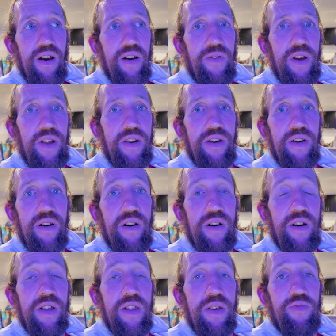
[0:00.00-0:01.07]
I've had a
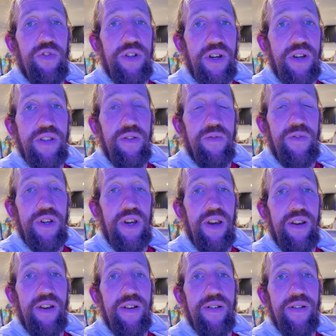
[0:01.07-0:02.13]
highly productive
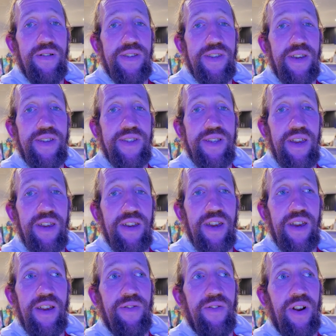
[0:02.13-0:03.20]
day
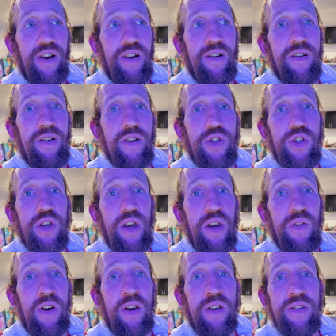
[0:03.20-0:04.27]
16k run, a
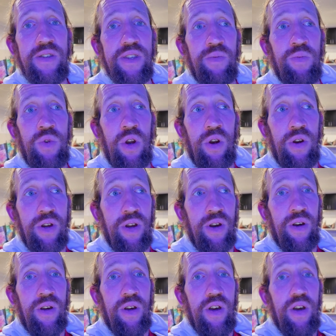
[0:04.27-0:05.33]
shower, some
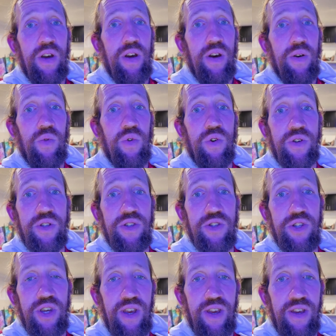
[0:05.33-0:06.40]
yoga,
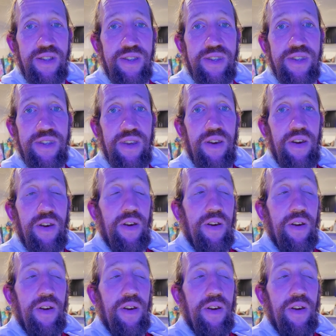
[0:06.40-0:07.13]
walked Chance,